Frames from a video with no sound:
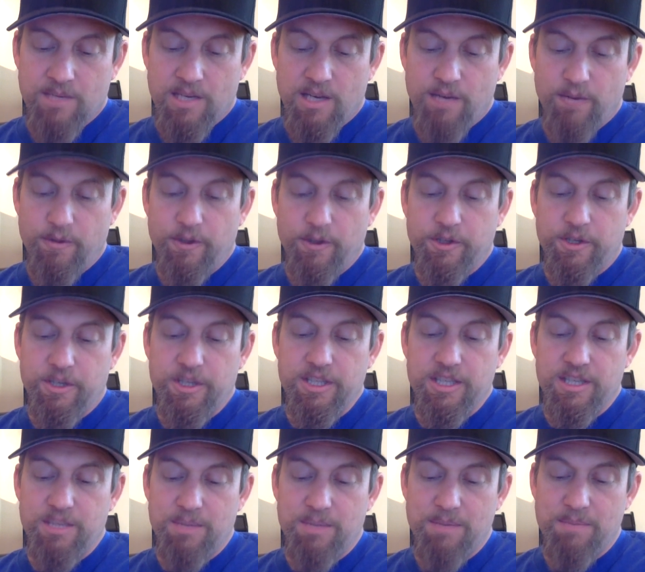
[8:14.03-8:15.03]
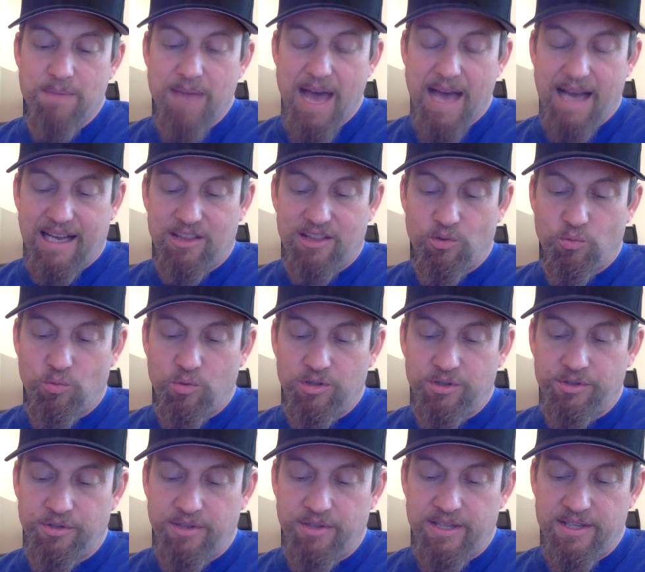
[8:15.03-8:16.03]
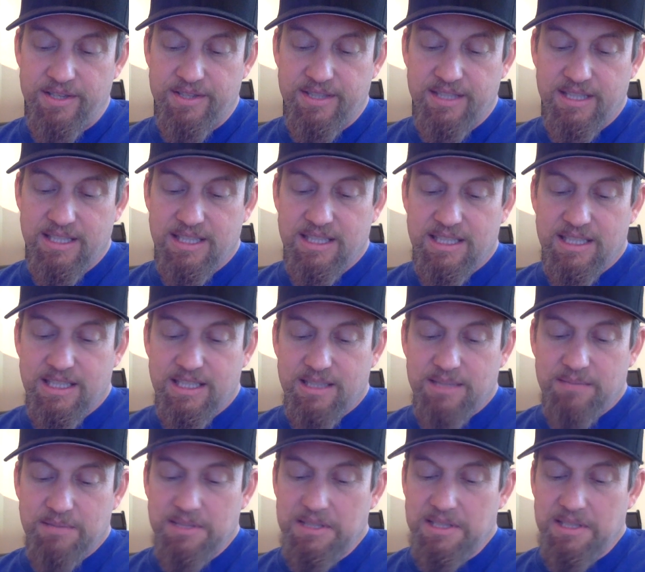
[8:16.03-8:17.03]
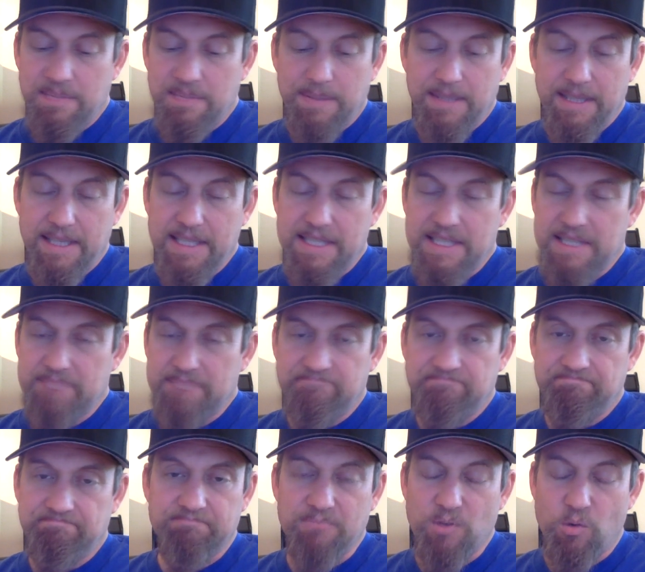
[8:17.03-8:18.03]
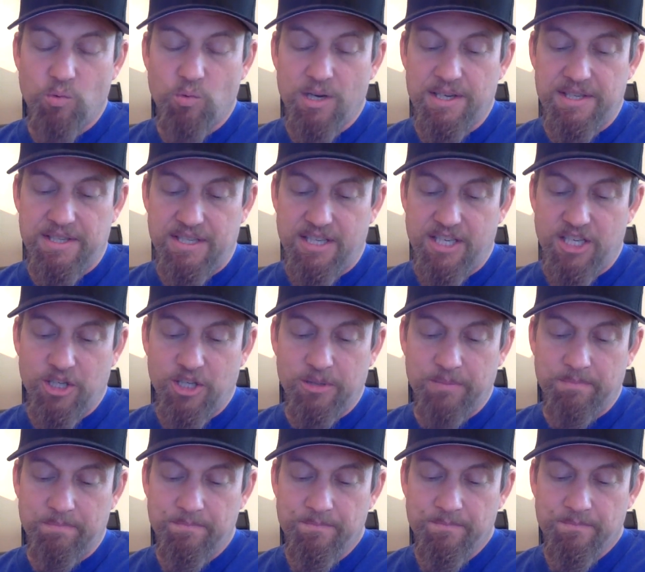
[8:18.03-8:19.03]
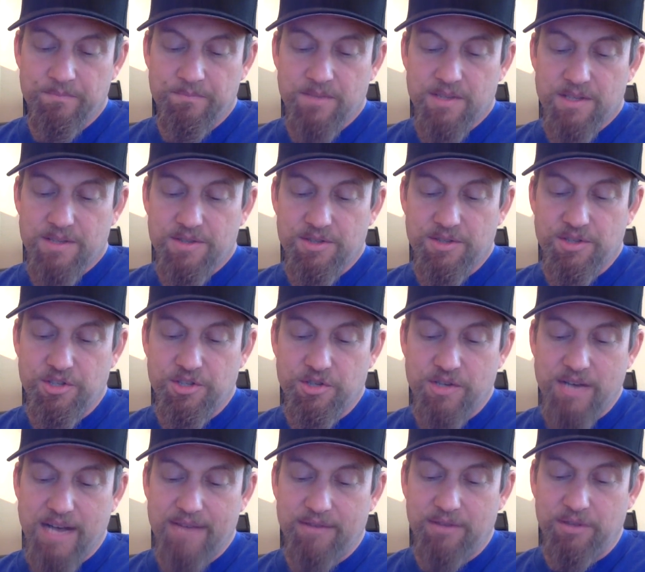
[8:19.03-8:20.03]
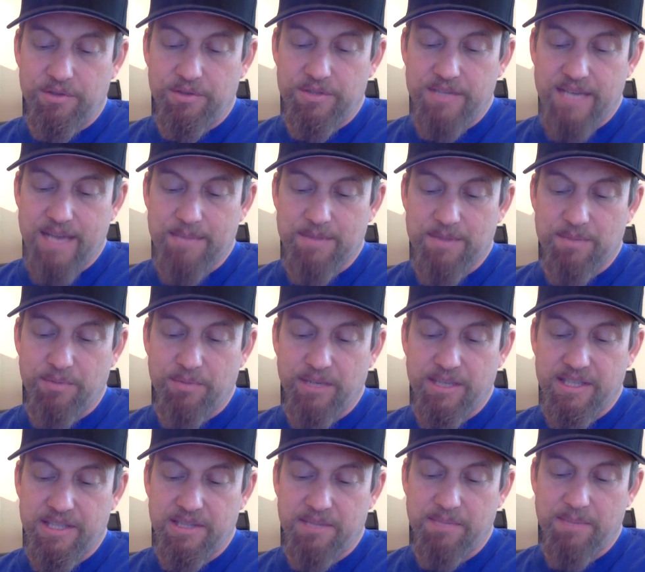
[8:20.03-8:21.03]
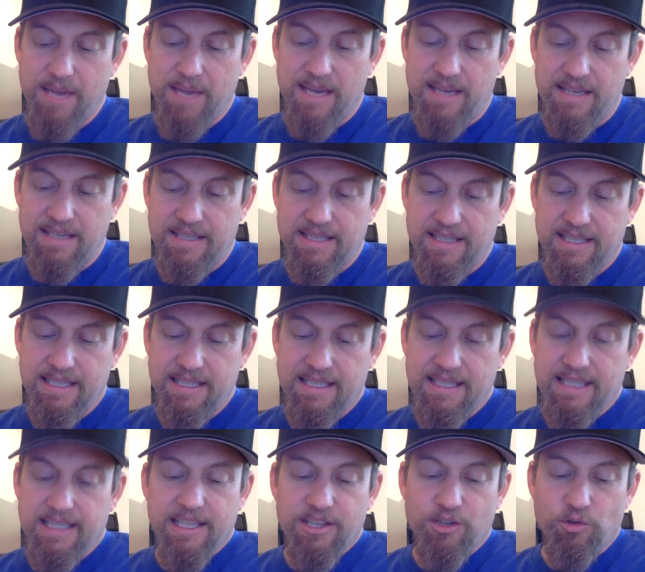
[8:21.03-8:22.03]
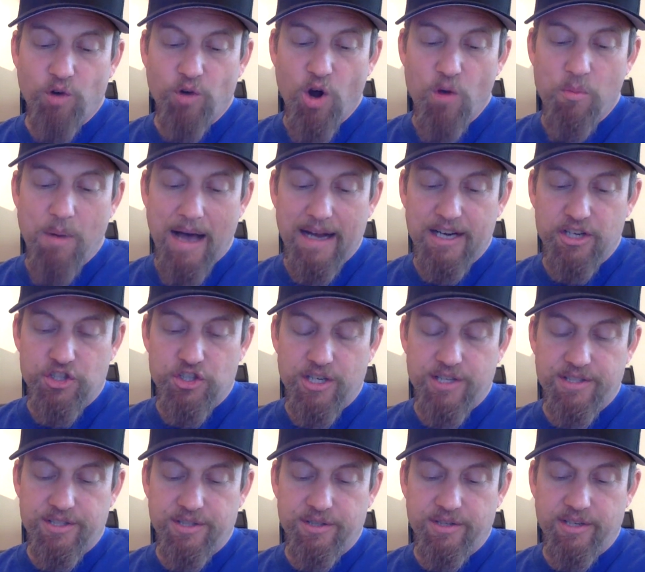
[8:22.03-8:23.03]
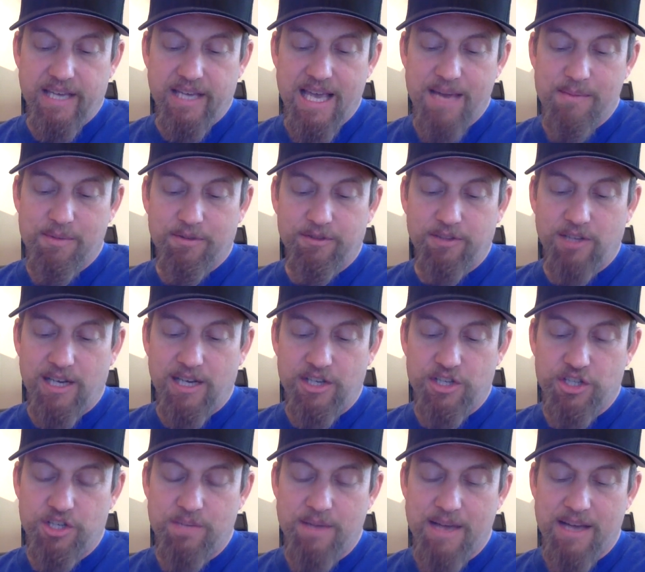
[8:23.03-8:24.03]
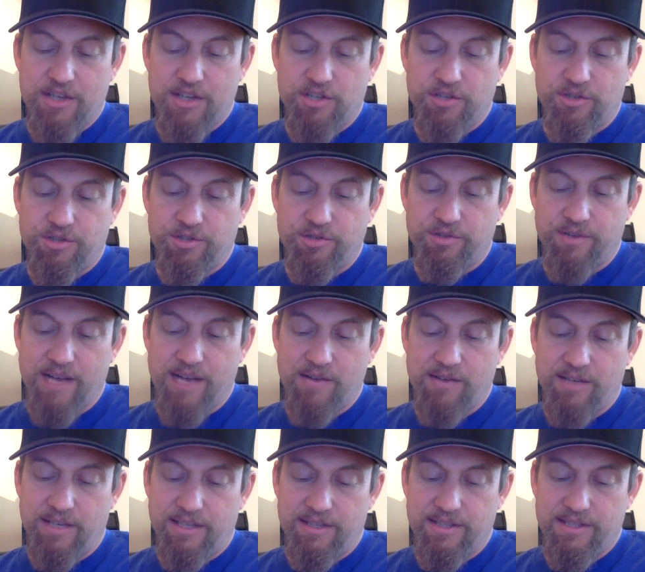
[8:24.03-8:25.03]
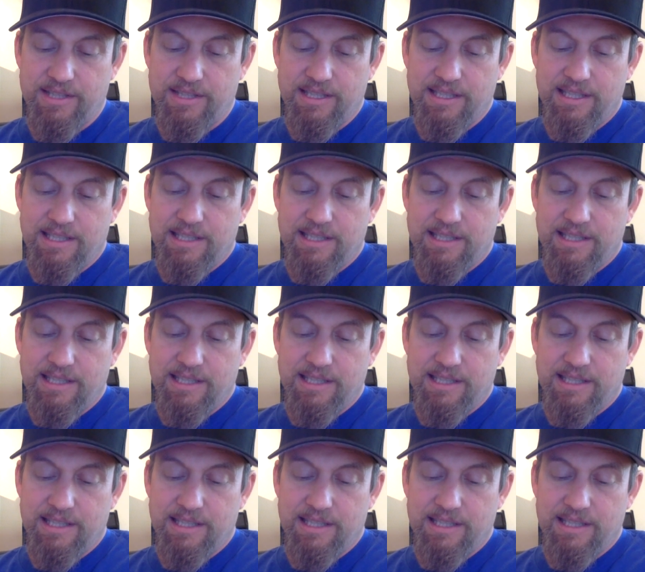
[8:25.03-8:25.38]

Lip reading: It felt good to be back in the wilderness, but this place wasn't home, so the travelers kept a brisk pace. The robot adjusted her camouflage to match her surroundings.